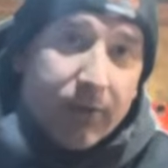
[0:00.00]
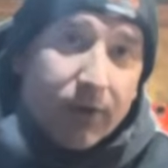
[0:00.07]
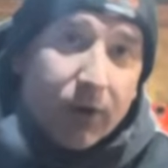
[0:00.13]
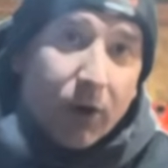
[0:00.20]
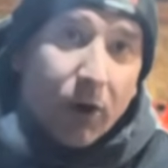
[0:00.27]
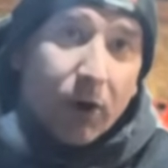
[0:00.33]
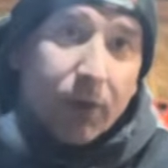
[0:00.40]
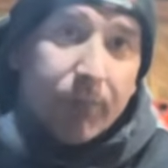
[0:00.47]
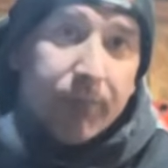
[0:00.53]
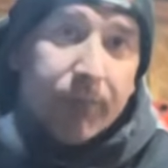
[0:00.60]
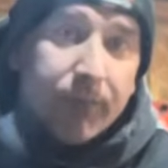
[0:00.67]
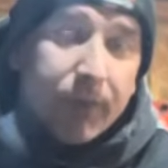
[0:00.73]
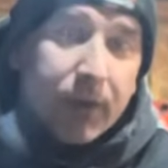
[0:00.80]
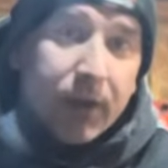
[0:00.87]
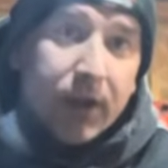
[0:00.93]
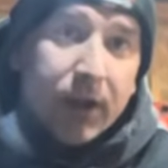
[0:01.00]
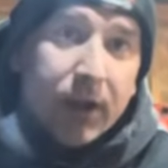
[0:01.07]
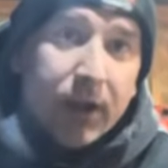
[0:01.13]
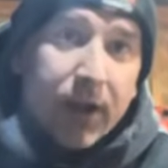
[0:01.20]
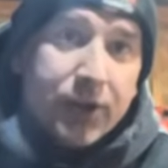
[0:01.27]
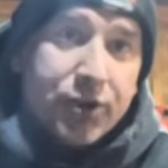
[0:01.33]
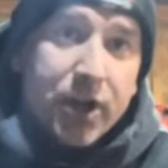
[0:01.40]

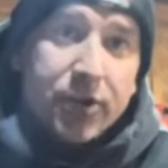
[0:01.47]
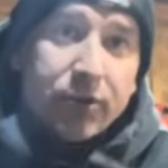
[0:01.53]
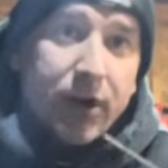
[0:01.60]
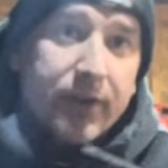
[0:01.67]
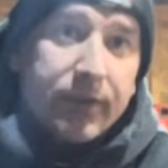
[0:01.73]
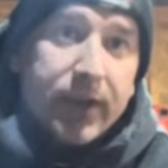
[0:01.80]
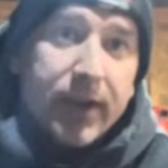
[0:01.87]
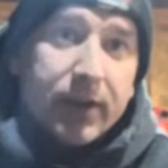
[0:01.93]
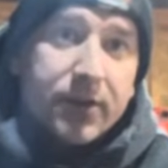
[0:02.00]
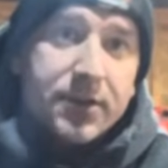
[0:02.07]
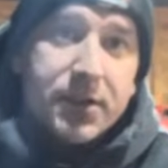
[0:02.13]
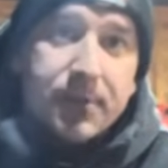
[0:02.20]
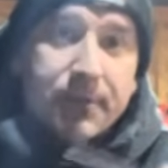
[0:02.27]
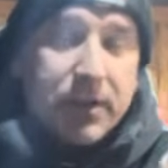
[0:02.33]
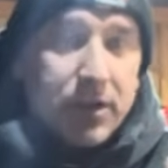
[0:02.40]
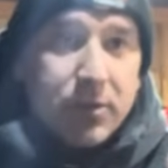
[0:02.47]
a jet drive kit or something,